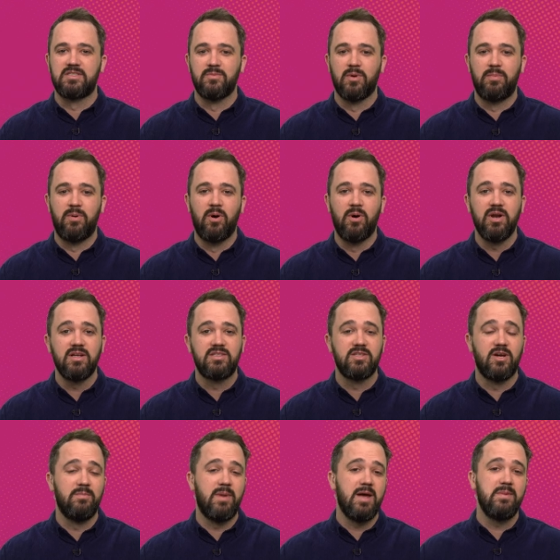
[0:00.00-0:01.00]
reporting, so
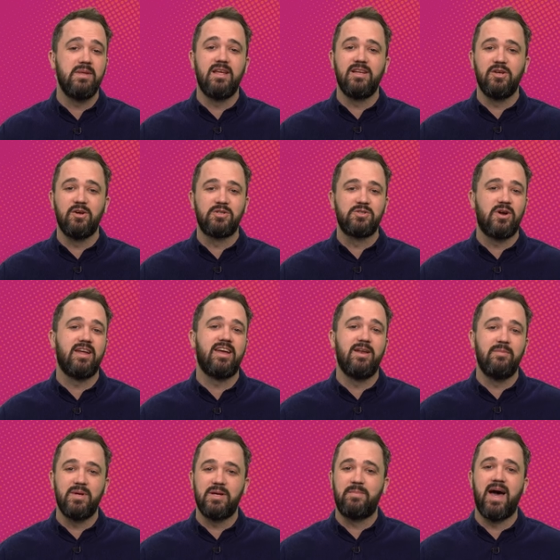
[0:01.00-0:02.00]
maybe that you're trying to get a
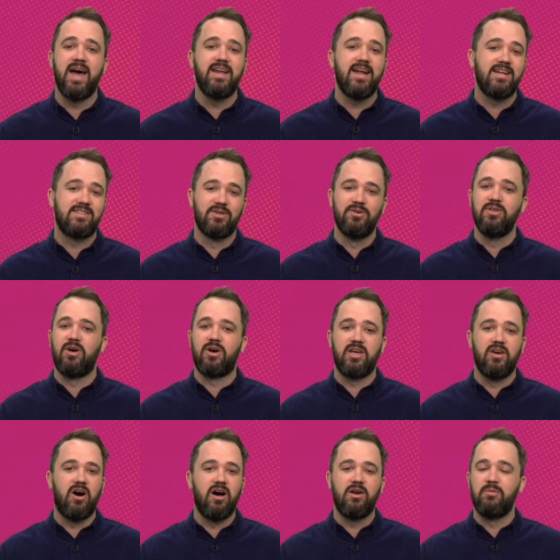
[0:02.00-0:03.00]
big payday too, Lachy.
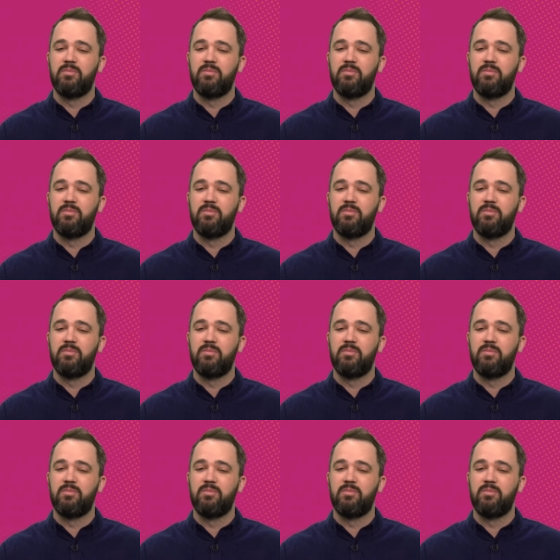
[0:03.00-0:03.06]
I don't